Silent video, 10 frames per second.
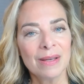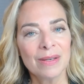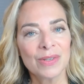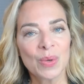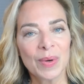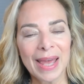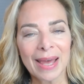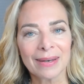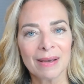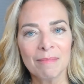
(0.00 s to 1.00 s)
So
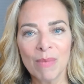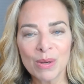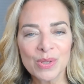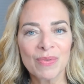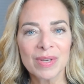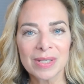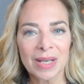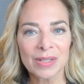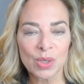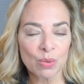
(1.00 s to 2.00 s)
again, most of these
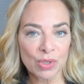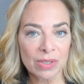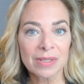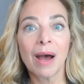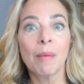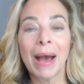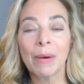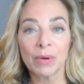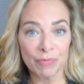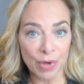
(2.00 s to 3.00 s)
things don't just come
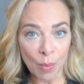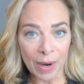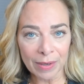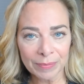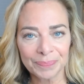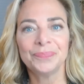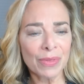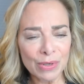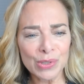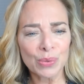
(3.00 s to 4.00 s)
out of nowhere.
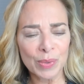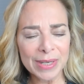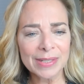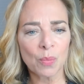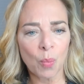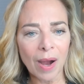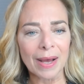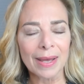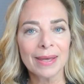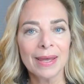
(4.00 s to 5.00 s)
There is a reason
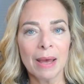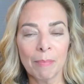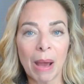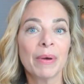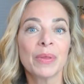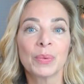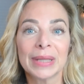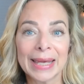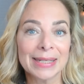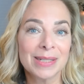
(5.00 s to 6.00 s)
why my mother
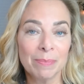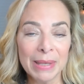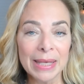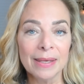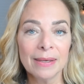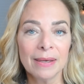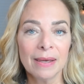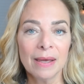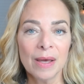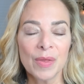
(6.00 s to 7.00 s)
related to me
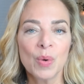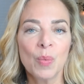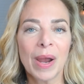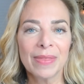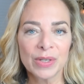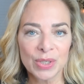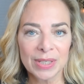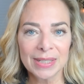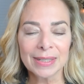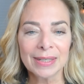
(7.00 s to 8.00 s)
the way that she
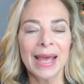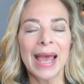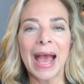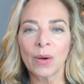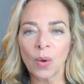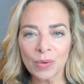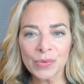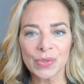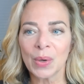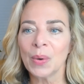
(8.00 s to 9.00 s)
did. And
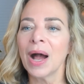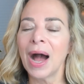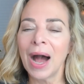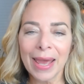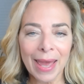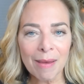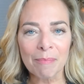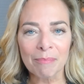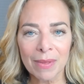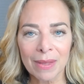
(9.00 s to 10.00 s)
also, I
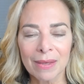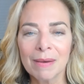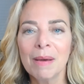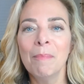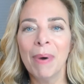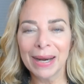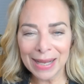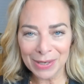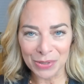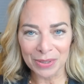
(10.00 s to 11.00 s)
am, by
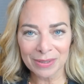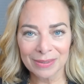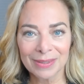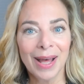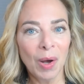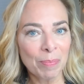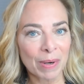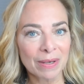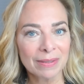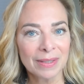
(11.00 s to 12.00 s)
nature, a
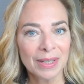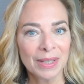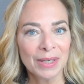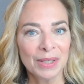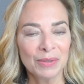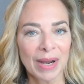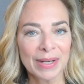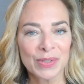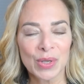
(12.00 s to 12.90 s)
helper, right?